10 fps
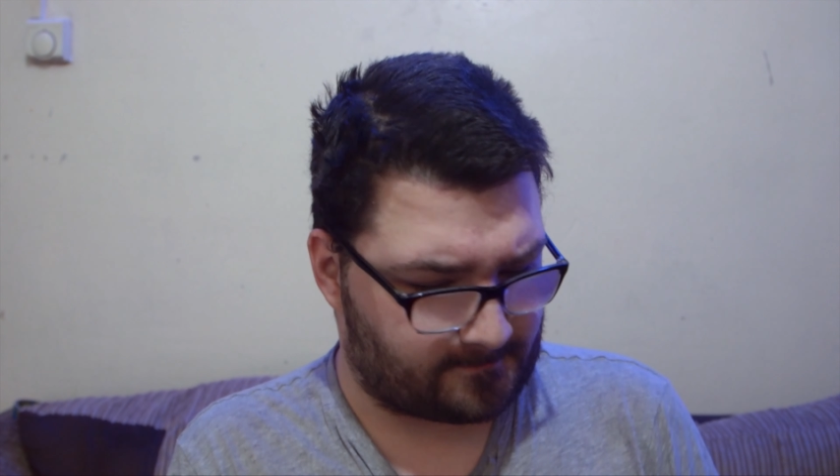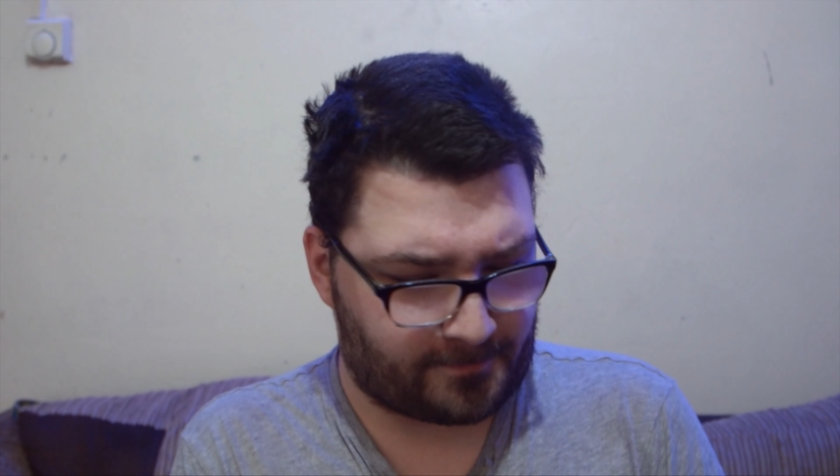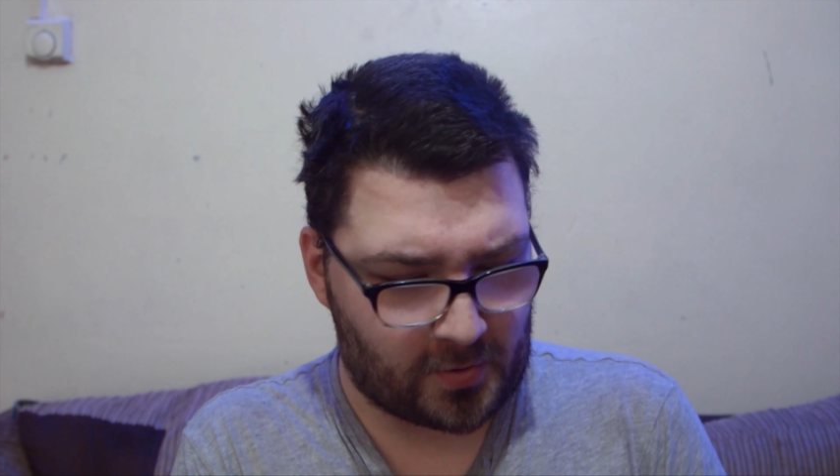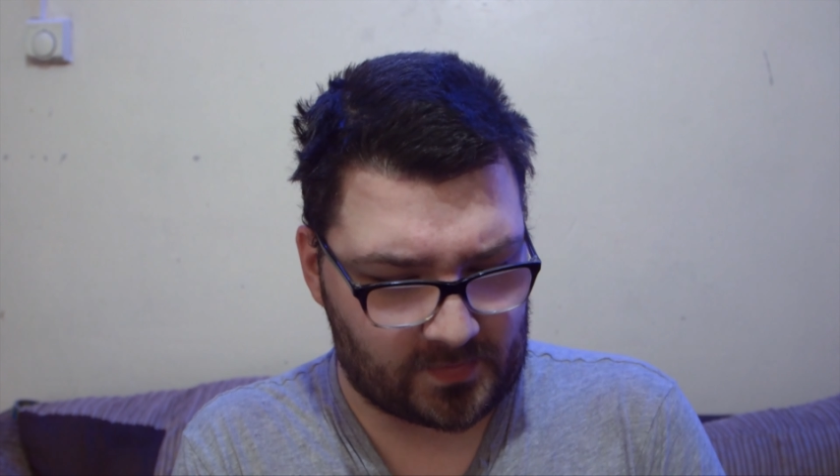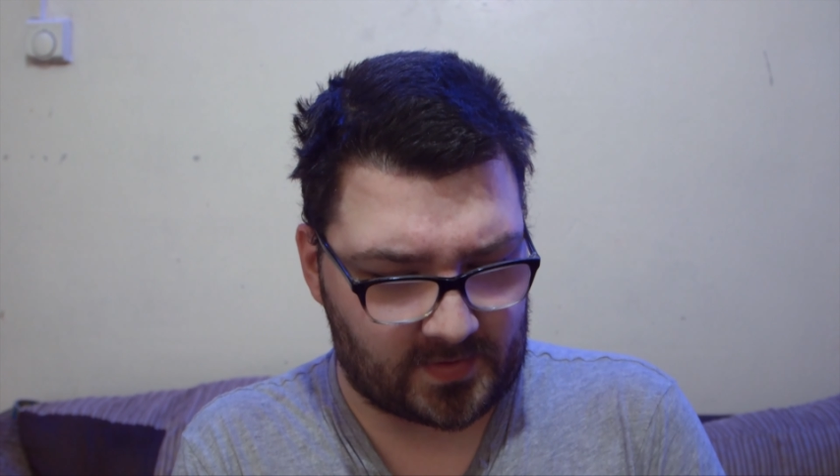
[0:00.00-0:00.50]

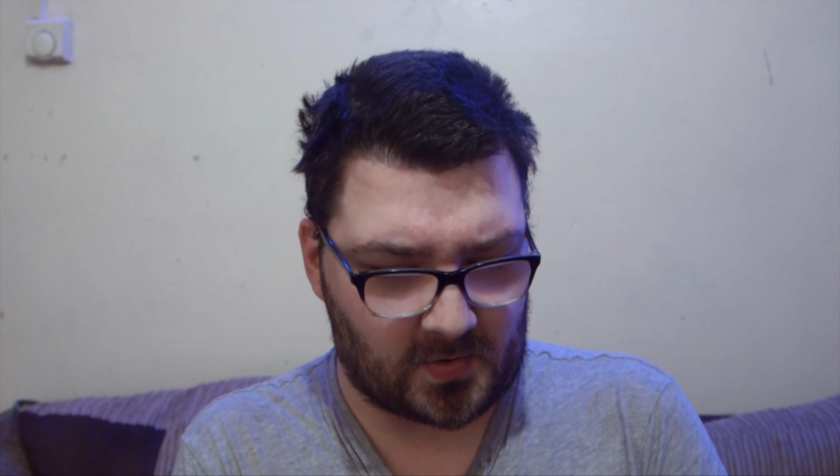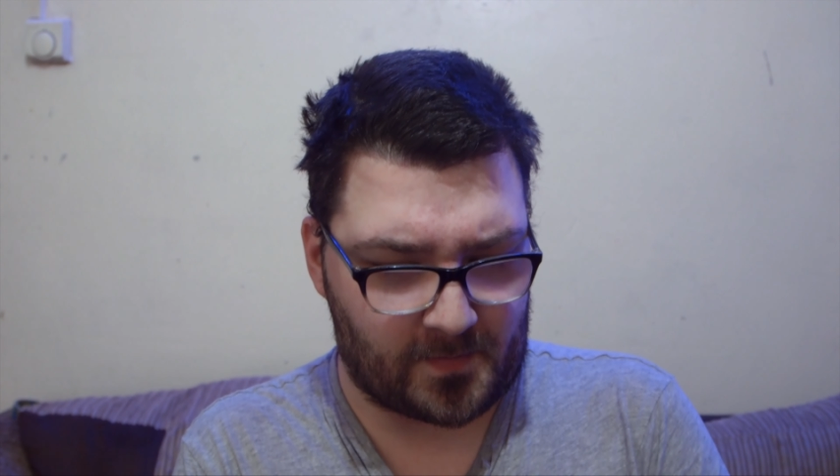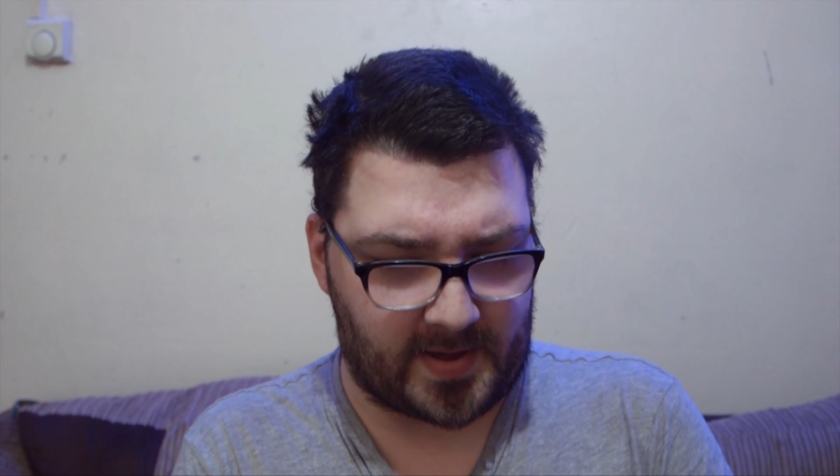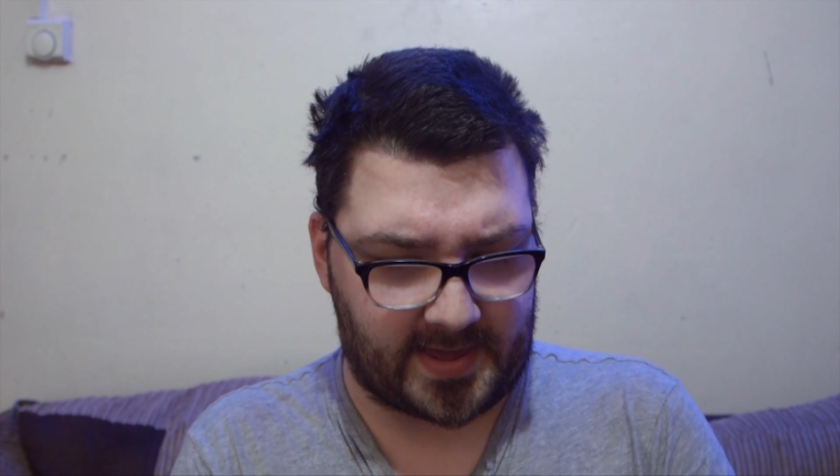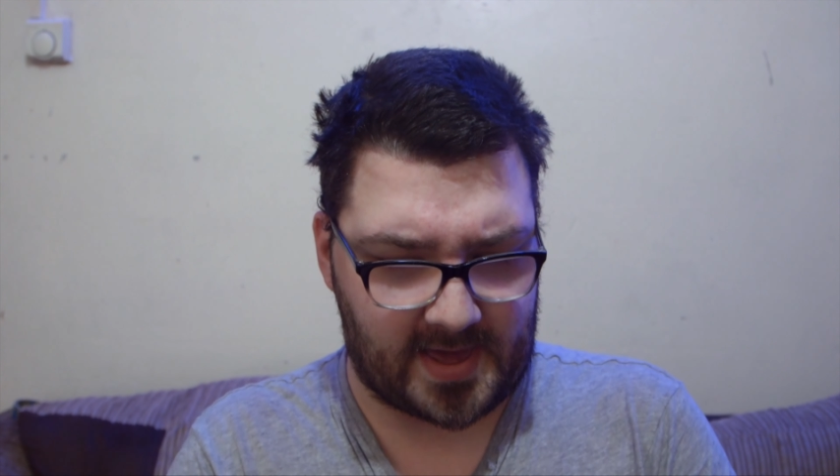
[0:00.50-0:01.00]
put this
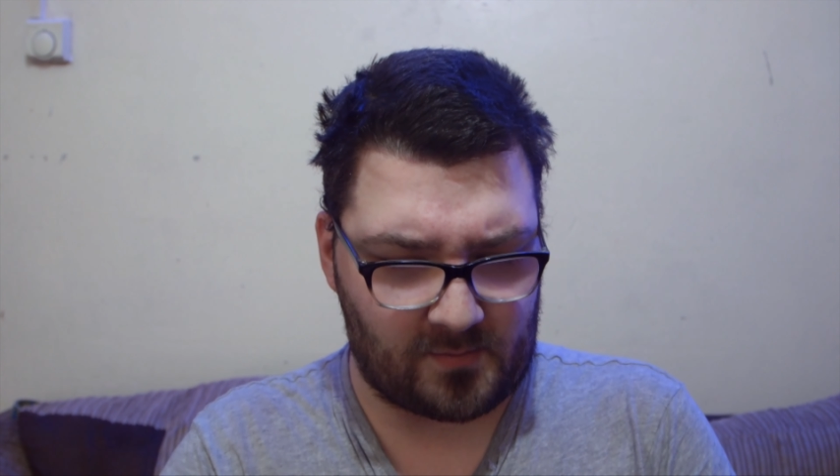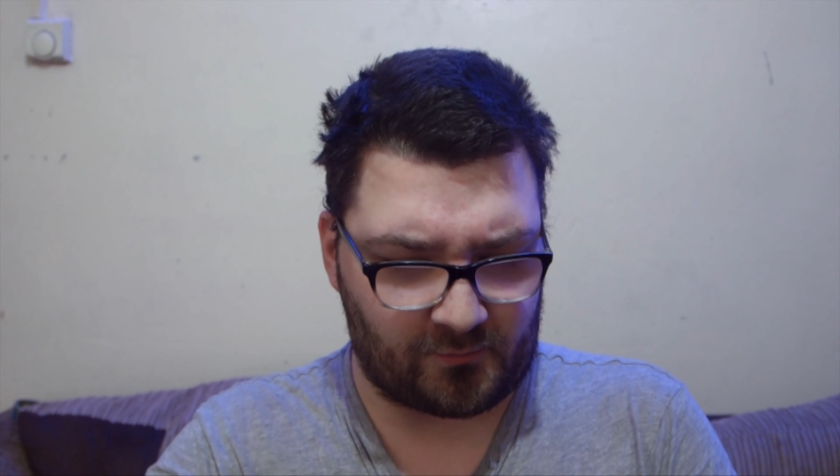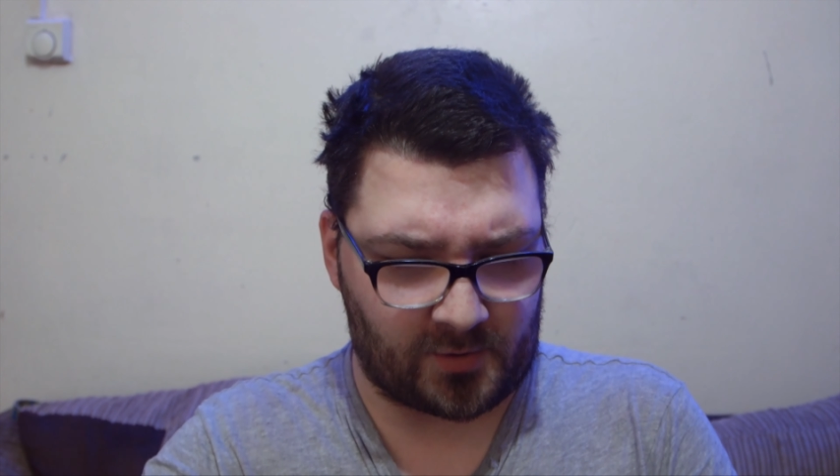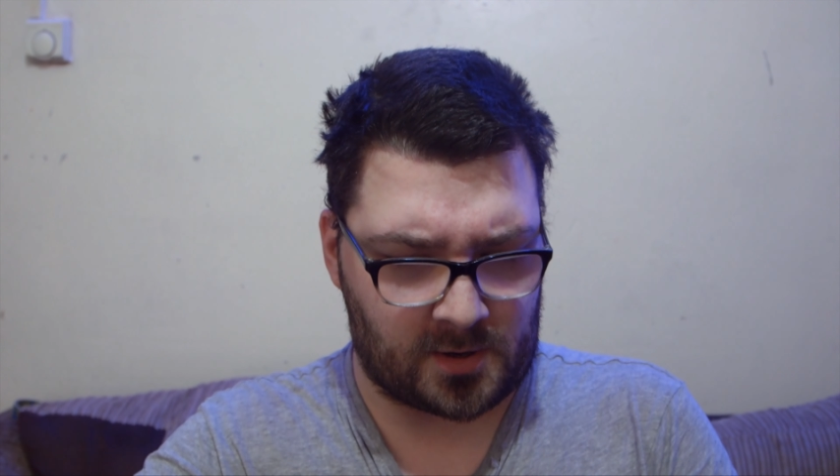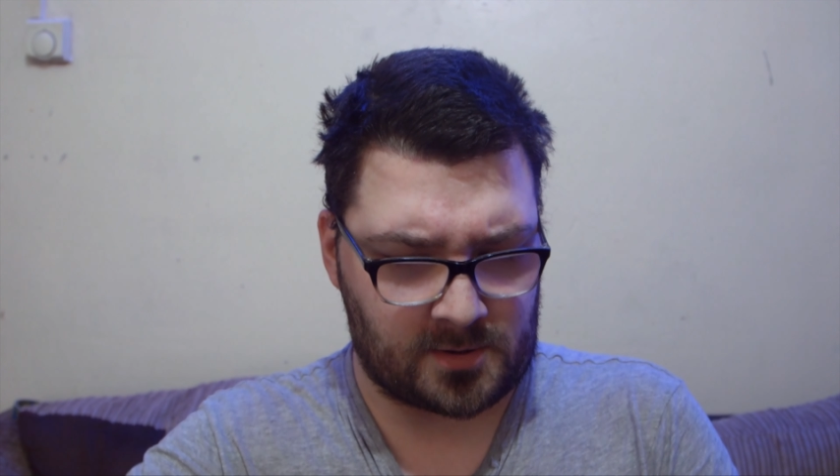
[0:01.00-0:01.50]
on my
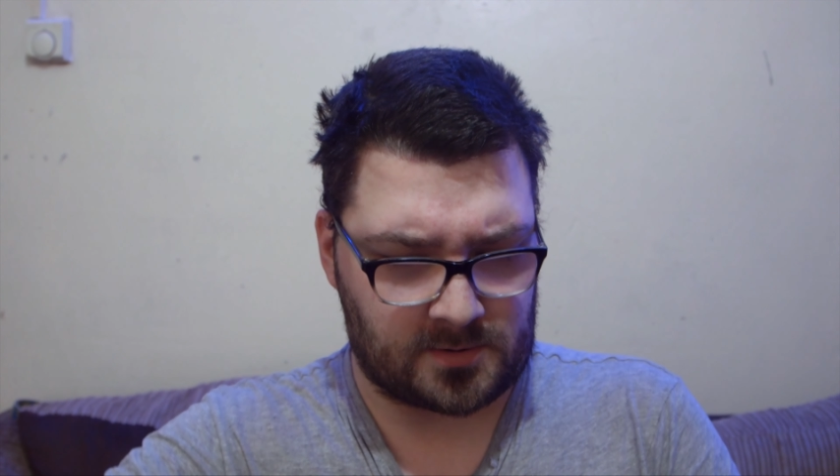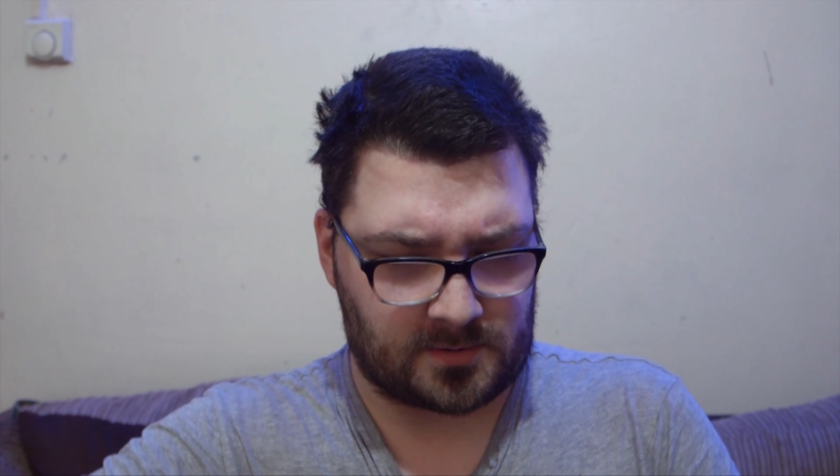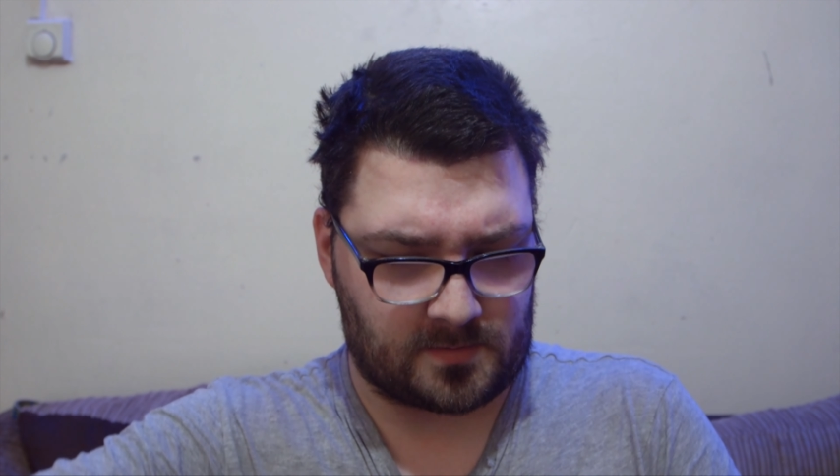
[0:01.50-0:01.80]
camera.